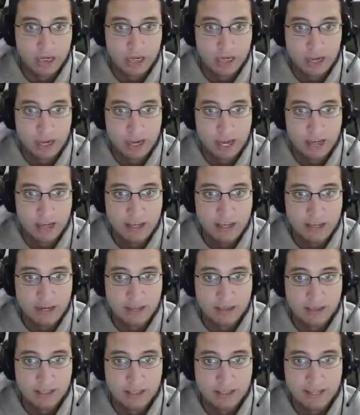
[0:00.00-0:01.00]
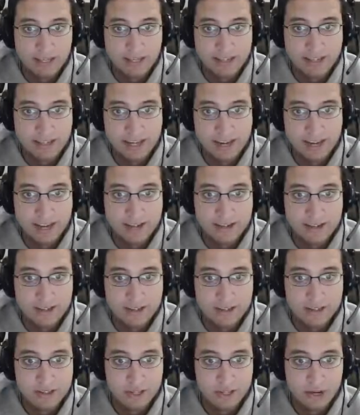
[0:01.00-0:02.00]
and then you get the glancing hit and
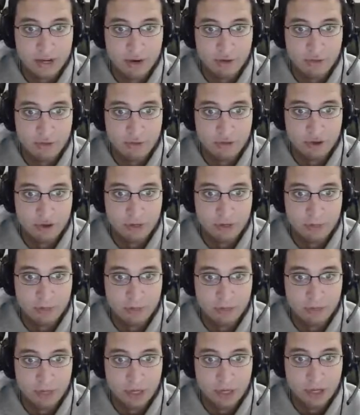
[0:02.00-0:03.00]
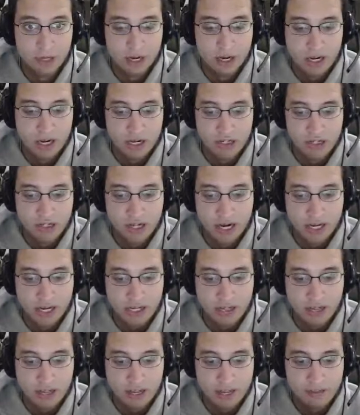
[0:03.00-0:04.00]
slow from uh, Shannon,
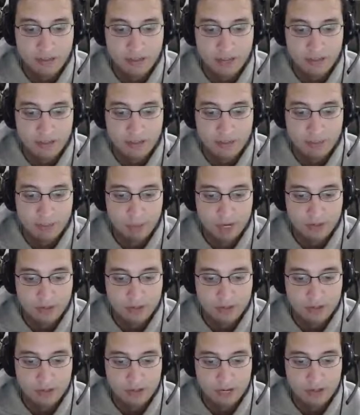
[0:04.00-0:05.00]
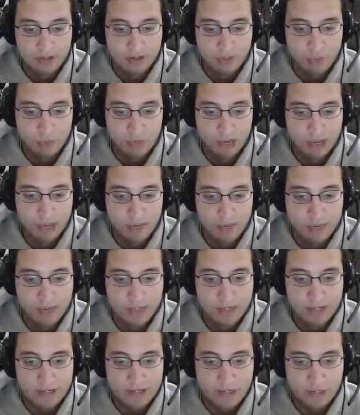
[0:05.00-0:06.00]
and then the buffs, and then we got our
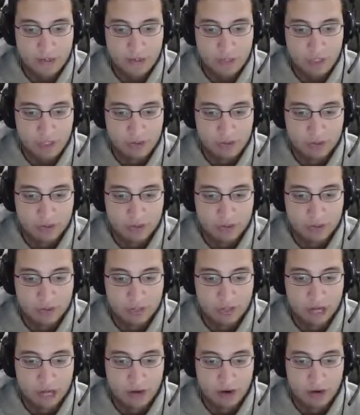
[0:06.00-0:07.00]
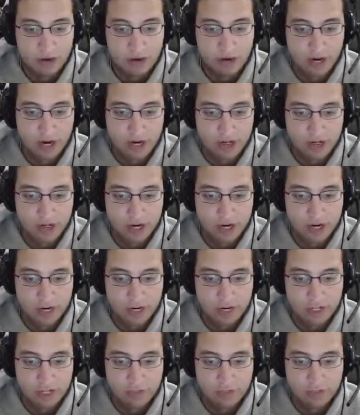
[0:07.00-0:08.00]
basically two healers. So we got our Rakaja,
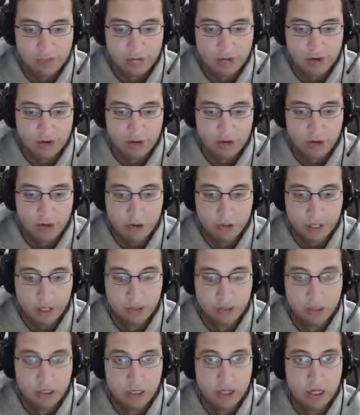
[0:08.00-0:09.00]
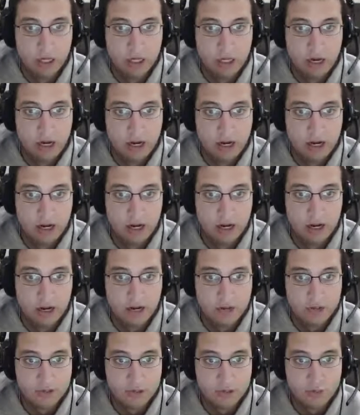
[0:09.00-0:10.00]
and then we got our Kona uh,
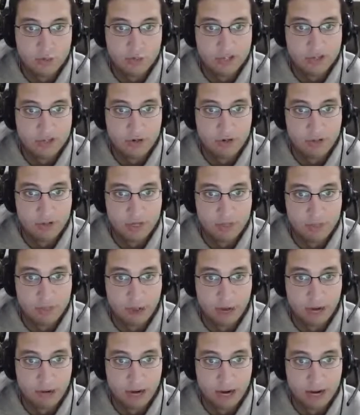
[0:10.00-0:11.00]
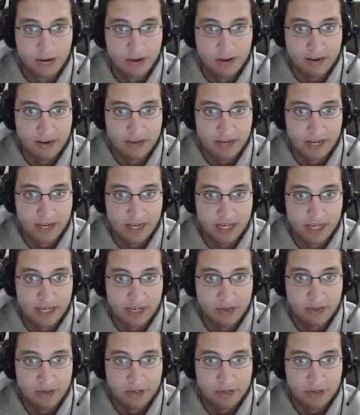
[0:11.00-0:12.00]
also as our dispeller and second
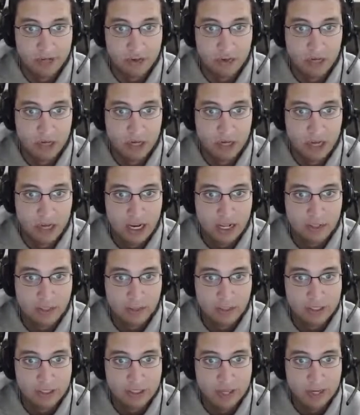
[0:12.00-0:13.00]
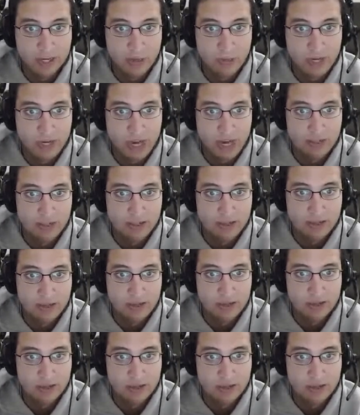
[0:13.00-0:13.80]
healer. So it looks like we got this